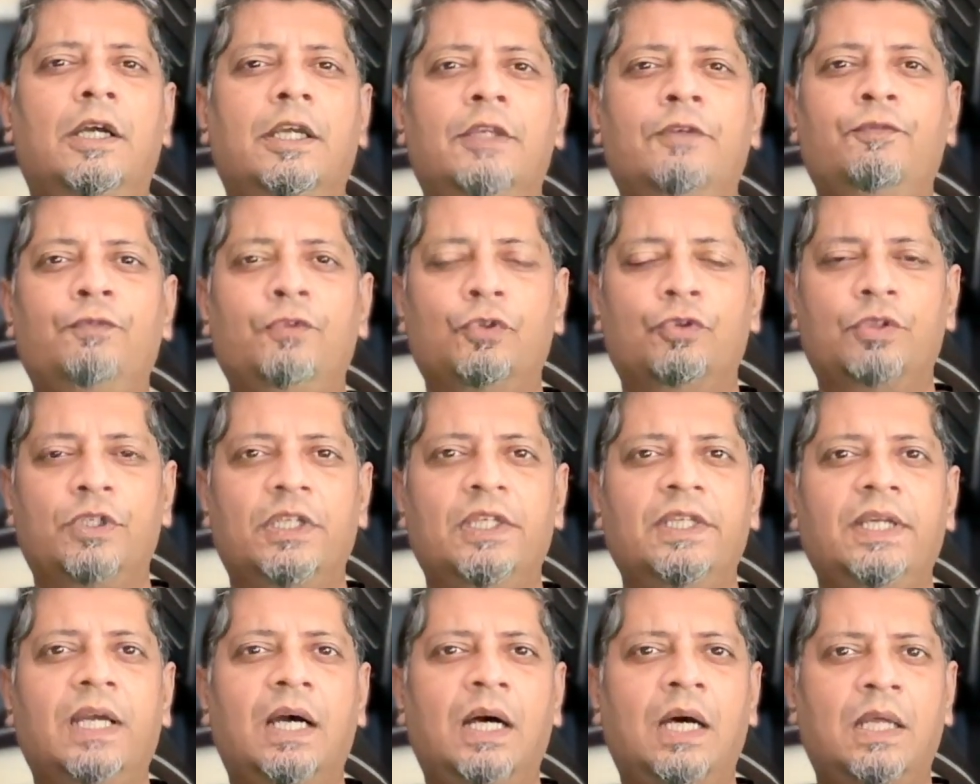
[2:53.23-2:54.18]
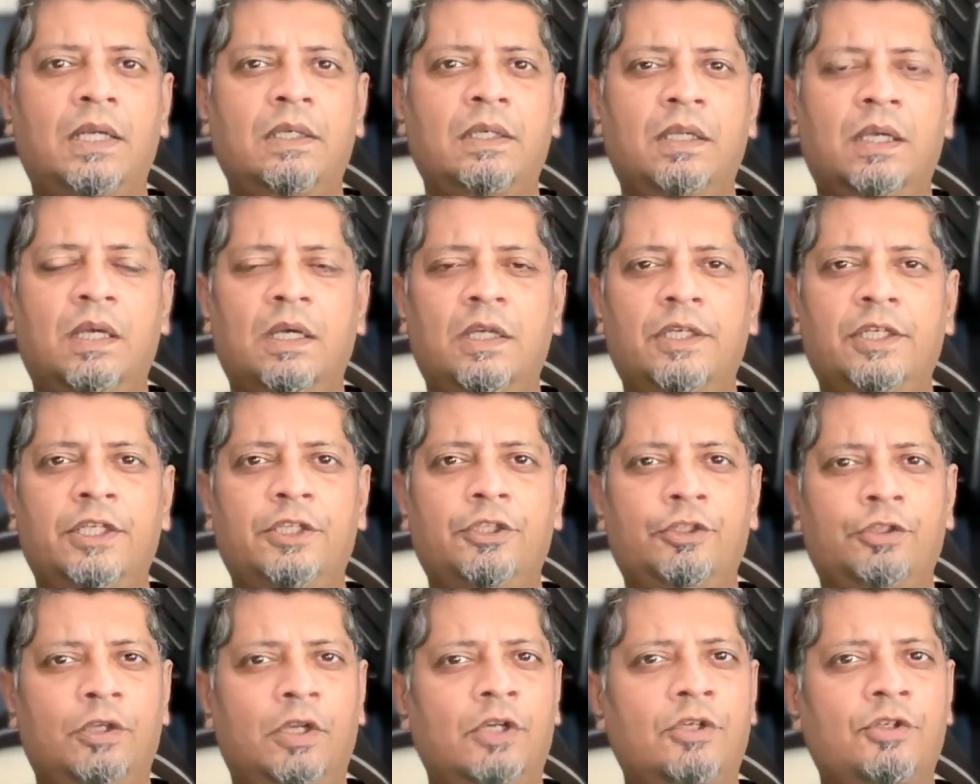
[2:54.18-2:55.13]
If you really are in a hurry and
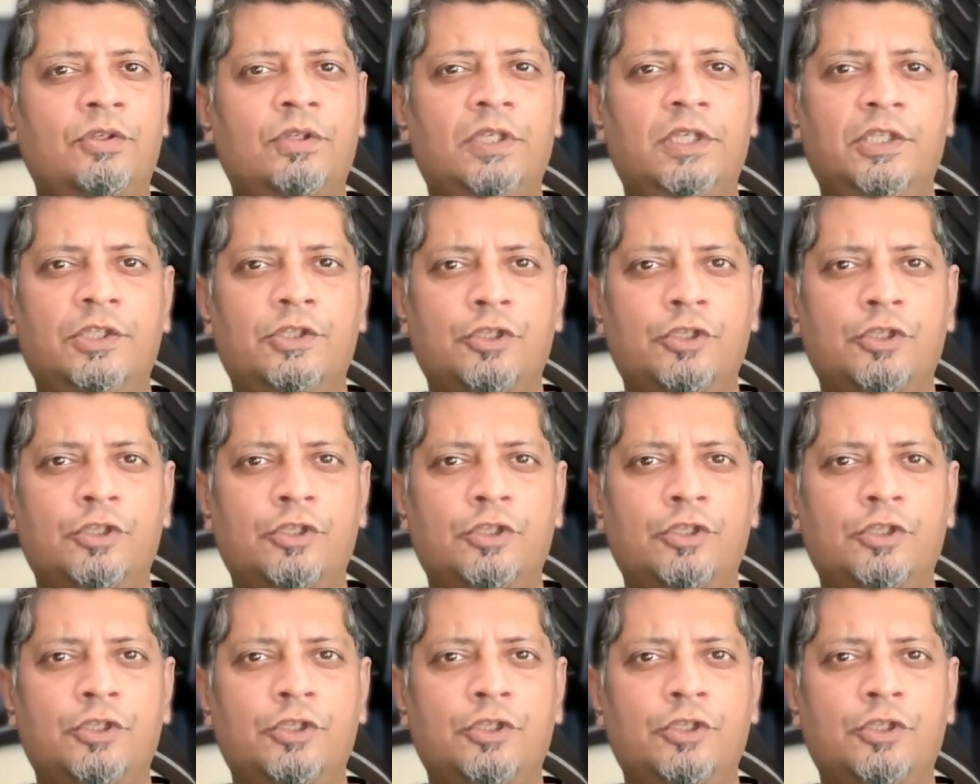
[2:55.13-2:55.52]
you're not really